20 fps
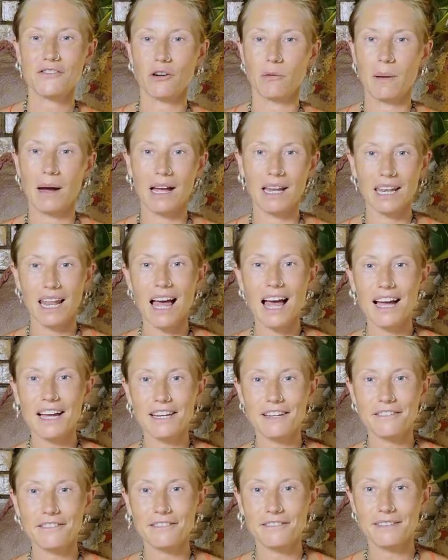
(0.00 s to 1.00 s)
from our
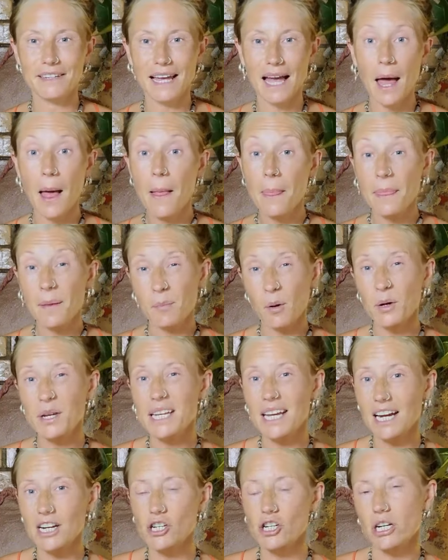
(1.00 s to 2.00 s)
life, yeah? The
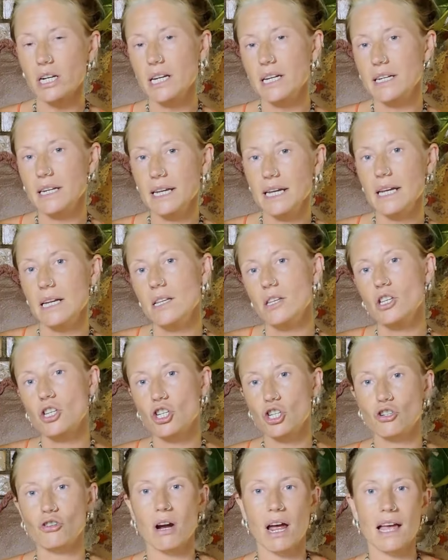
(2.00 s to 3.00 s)
body actually needs
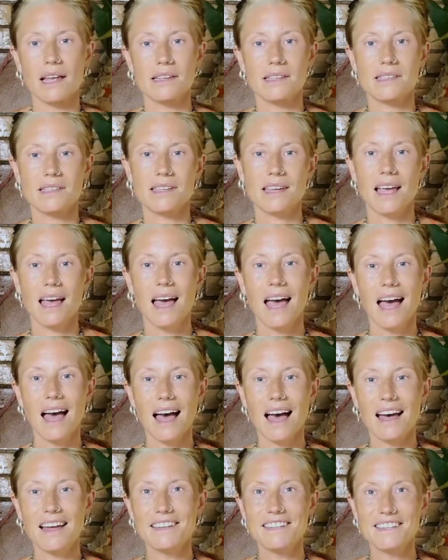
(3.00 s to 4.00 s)
stress,
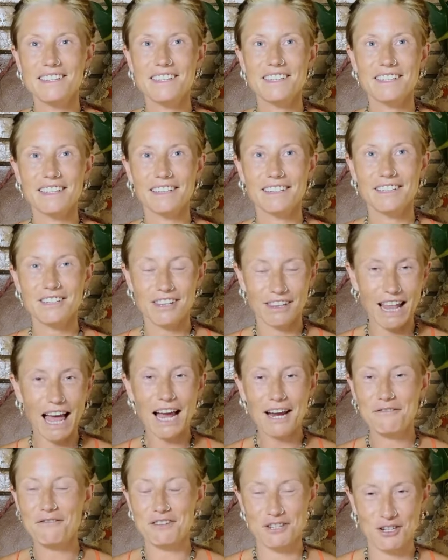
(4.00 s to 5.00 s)
and
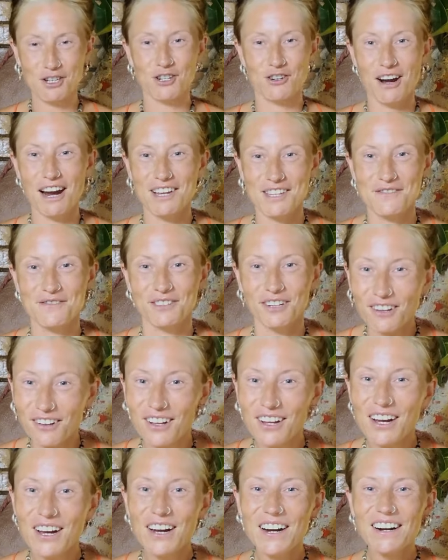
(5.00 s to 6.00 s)
life is stressful,
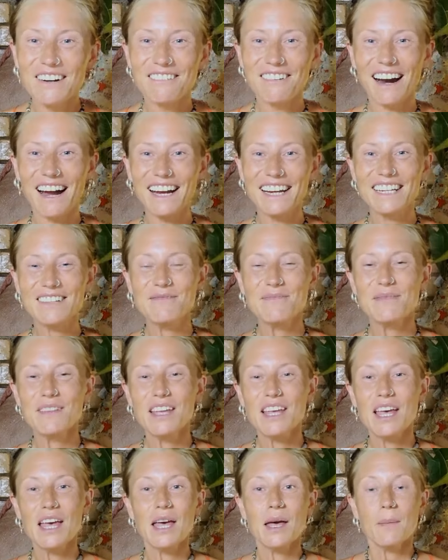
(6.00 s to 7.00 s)
right?
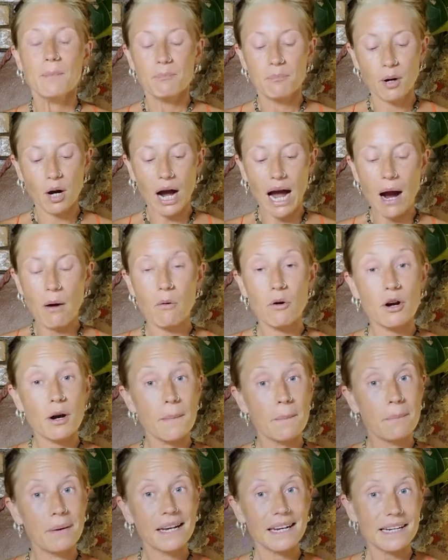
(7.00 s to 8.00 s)
But our
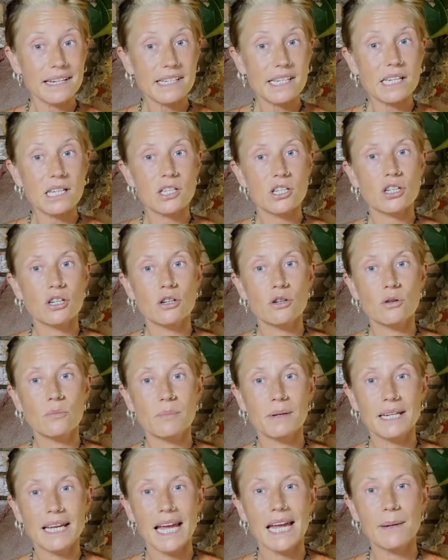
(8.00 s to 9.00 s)
ability to
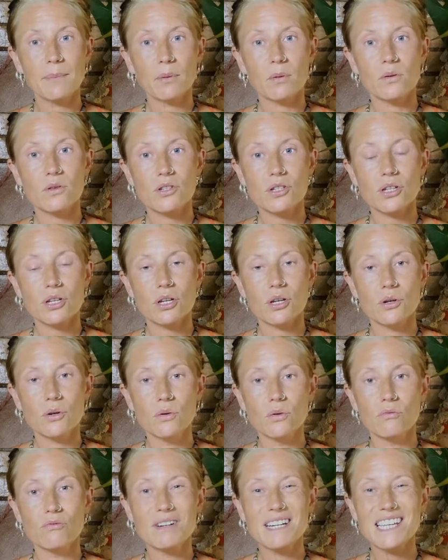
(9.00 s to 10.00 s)
be able
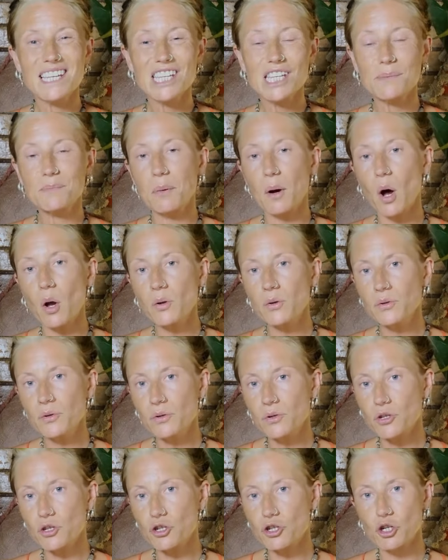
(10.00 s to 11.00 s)
to
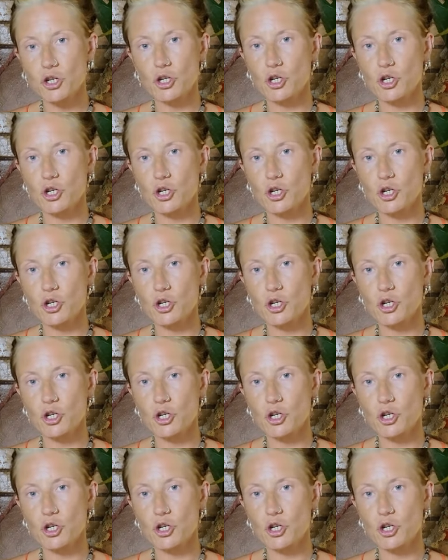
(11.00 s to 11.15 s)
respond to